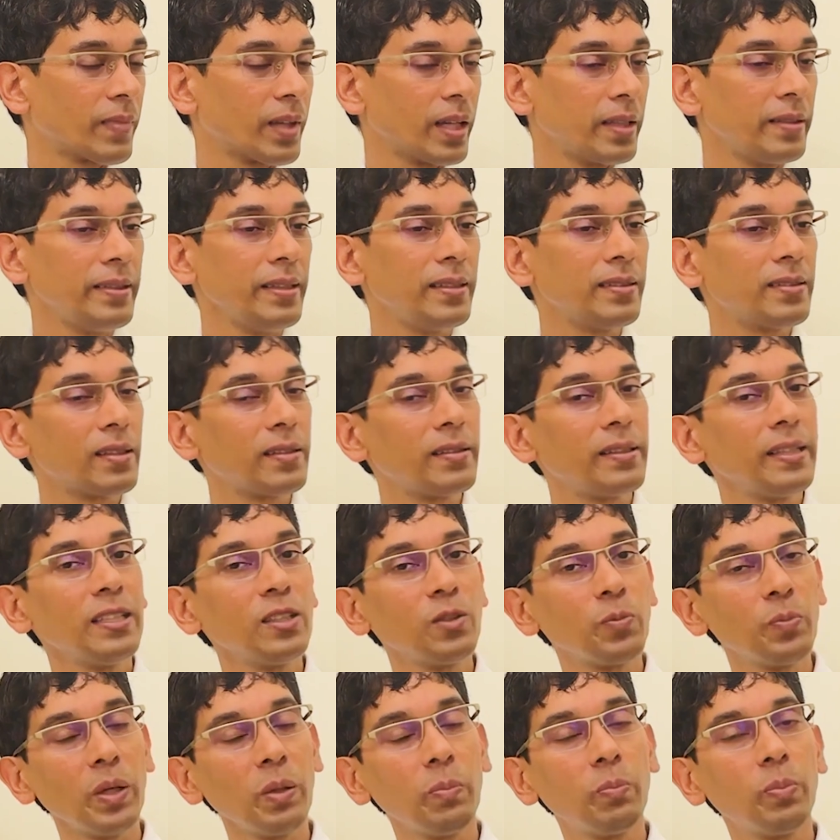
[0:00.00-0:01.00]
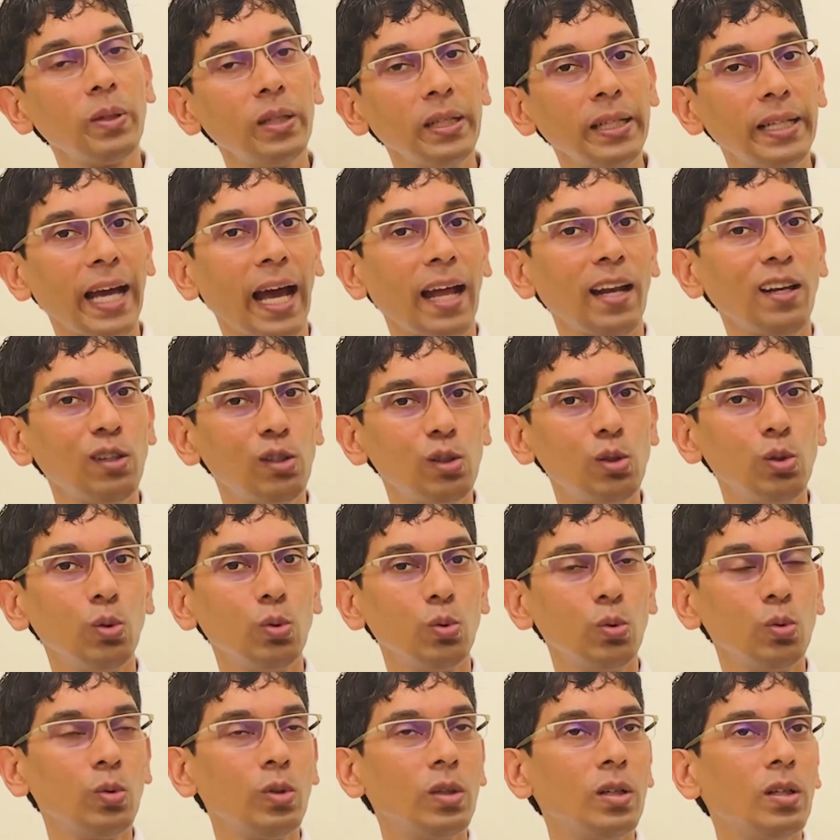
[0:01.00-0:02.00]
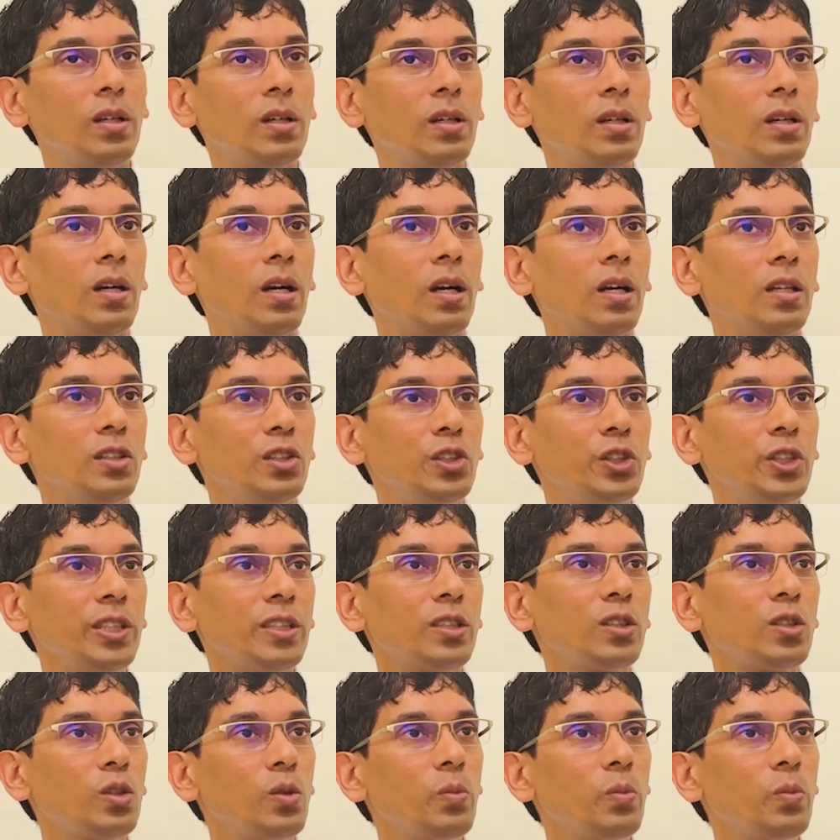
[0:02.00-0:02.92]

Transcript: These are things people can do just